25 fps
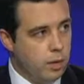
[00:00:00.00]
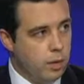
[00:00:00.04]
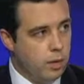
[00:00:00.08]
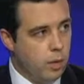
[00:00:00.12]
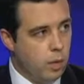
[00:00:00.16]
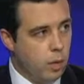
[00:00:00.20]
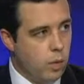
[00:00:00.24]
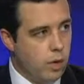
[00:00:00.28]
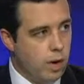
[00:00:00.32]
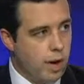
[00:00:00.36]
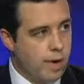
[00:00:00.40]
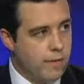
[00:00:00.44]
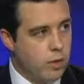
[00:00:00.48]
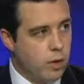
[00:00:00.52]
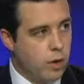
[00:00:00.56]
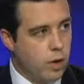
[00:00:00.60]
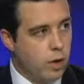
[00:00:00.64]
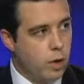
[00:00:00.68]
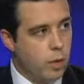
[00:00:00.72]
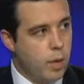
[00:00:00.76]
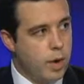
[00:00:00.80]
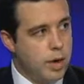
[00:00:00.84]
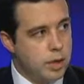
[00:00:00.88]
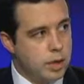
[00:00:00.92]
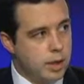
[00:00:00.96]
Going after
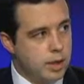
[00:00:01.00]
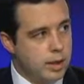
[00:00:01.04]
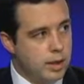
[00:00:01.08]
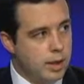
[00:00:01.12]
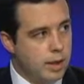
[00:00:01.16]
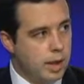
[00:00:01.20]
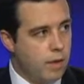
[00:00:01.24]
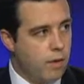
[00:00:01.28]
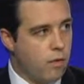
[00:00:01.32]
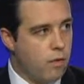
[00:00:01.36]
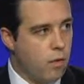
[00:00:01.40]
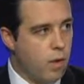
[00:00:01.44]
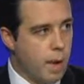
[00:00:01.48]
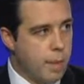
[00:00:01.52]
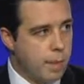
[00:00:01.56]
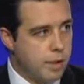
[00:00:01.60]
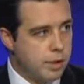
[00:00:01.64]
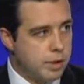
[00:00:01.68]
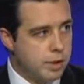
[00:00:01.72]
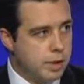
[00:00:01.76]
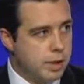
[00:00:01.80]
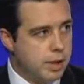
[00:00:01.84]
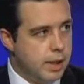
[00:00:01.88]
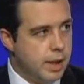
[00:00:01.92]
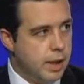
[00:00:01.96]
congressional intent or
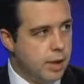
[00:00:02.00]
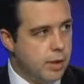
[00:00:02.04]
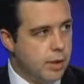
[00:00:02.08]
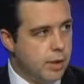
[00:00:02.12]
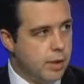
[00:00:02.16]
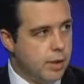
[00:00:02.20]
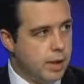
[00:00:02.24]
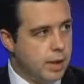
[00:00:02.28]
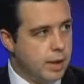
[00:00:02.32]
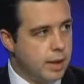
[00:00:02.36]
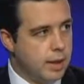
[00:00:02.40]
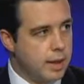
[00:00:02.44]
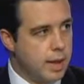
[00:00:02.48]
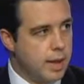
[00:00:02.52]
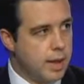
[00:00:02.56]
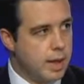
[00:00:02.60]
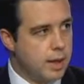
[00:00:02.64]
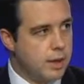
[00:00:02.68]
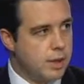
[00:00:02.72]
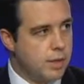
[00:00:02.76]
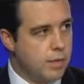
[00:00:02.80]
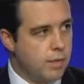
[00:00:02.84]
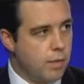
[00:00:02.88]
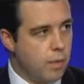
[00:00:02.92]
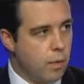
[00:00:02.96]
framers' intent or anything like that
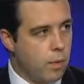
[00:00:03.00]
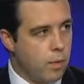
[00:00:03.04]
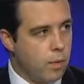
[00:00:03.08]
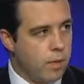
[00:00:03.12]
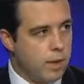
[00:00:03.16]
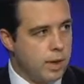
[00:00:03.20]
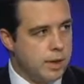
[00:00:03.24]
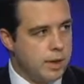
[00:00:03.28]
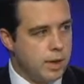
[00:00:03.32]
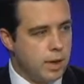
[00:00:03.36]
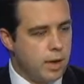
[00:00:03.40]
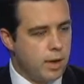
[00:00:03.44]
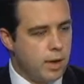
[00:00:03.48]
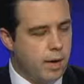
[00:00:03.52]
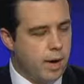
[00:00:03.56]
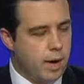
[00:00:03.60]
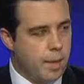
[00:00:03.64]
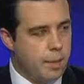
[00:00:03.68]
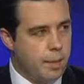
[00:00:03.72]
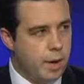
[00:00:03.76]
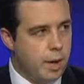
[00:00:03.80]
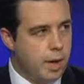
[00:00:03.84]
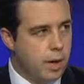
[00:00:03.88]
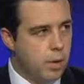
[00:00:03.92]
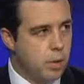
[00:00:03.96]
is for things that are
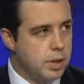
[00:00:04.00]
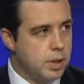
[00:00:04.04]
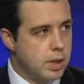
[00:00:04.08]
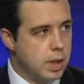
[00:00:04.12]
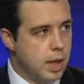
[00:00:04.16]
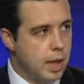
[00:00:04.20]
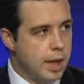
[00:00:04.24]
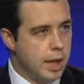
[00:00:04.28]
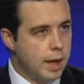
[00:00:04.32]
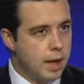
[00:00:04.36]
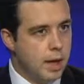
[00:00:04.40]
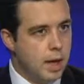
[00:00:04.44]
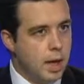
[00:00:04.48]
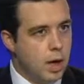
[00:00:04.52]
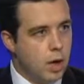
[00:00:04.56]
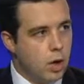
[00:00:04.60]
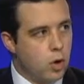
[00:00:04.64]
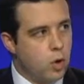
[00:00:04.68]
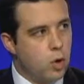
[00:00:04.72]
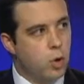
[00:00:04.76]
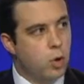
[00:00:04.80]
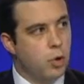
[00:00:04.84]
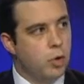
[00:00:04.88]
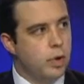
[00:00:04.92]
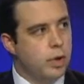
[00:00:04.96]
ambiguous, like
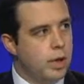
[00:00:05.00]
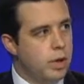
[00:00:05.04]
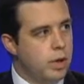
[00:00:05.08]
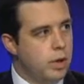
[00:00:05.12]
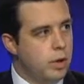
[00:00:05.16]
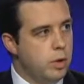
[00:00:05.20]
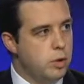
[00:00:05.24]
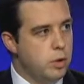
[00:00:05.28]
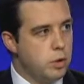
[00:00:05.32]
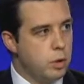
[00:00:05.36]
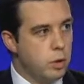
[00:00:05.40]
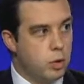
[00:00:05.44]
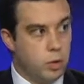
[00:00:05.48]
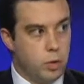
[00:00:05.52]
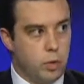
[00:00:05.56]
cruel and unusual.